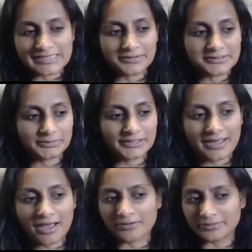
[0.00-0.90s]
How does it play
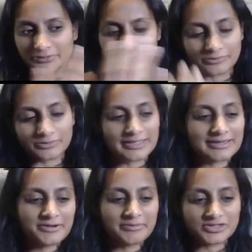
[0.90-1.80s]
out? You know, we laid
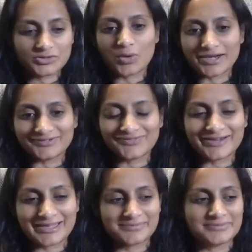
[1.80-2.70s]
out a bunch of
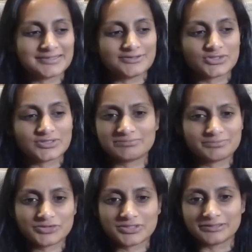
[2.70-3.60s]
wireframes and just
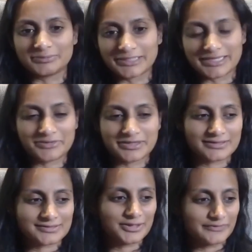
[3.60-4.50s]
started playing with
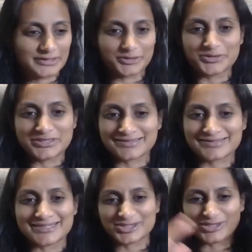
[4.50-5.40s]
things, a lot of it on hotel
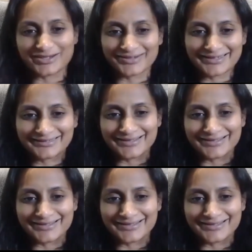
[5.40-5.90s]
stationery,